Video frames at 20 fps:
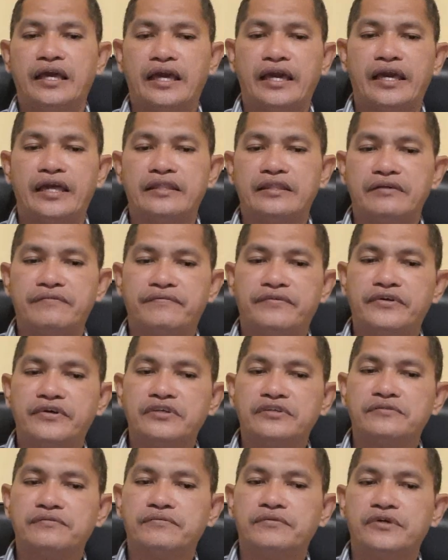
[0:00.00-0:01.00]
And the
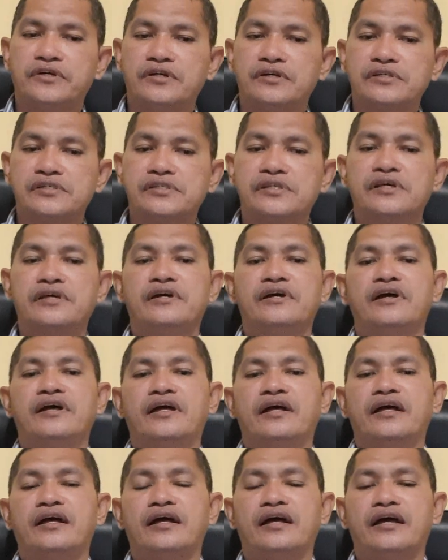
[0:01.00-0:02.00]
first was
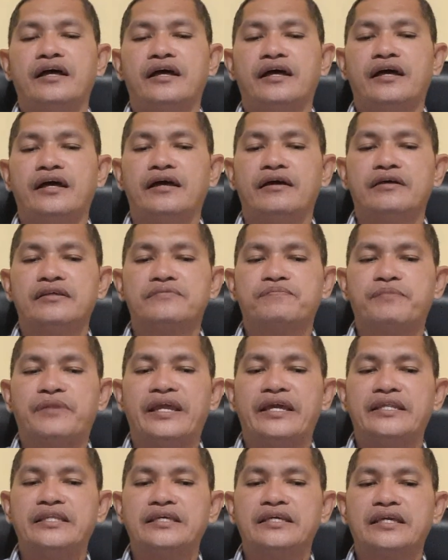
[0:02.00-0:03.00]

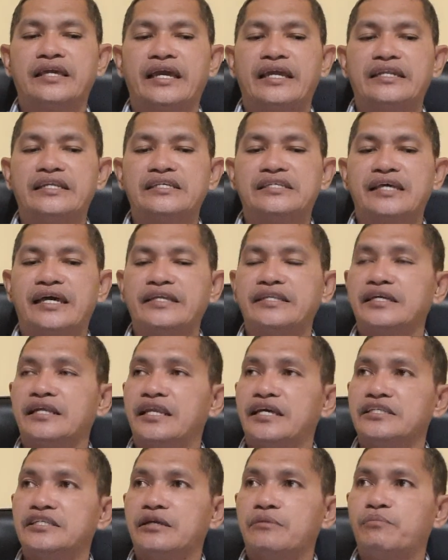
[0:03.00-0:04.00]
planning and designing
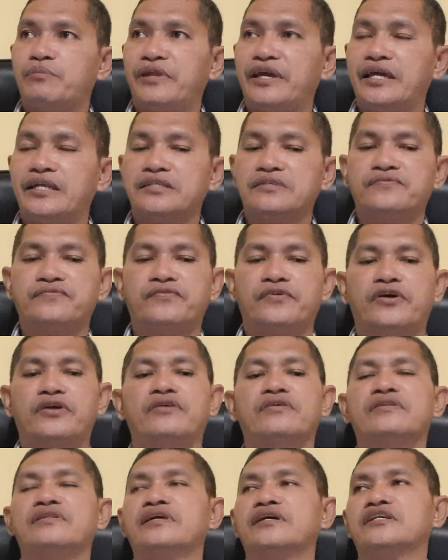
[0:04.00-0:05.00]
lesson plans
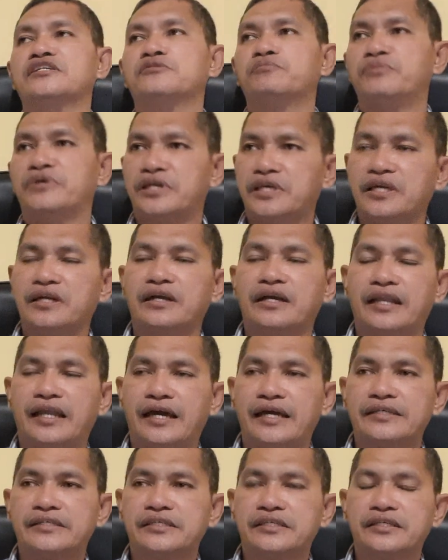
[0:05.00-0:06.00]
for the speaking
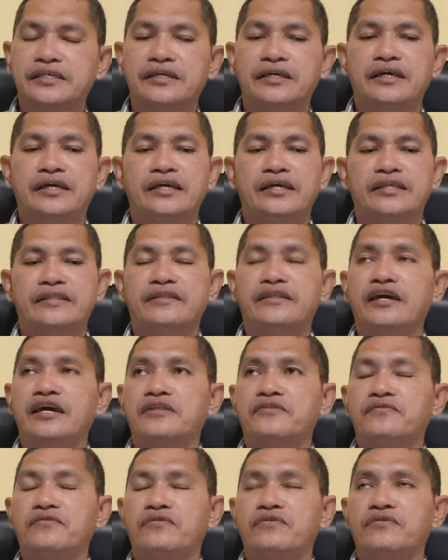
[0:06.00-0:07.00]
class.
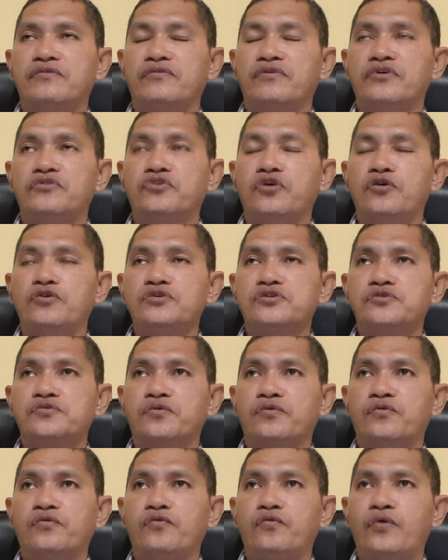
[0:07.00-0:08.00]
Those
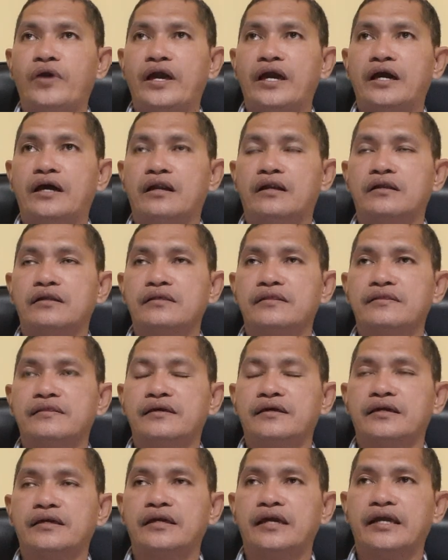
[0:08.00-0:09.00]
were
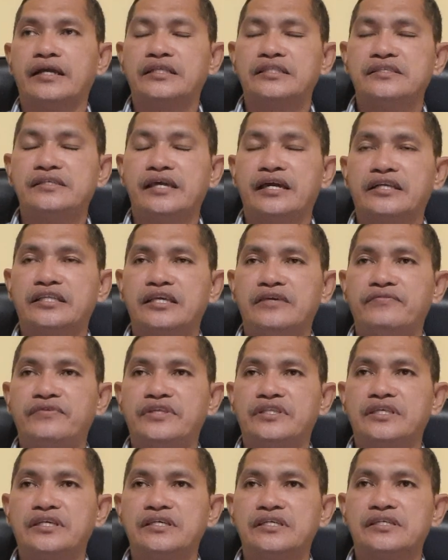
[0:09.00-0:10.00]
the
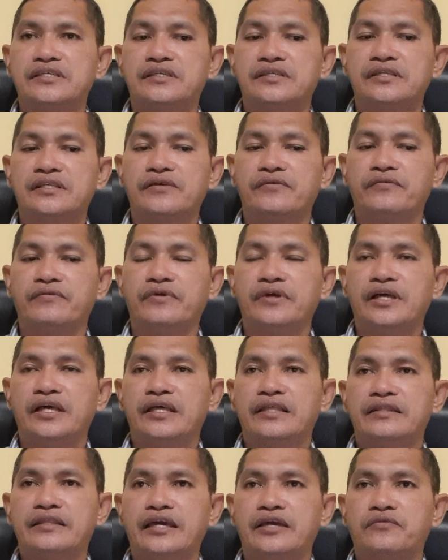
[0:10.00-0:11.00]
activities
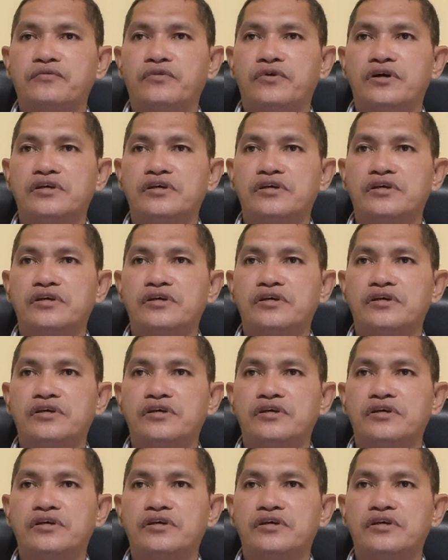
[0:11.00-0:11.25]
that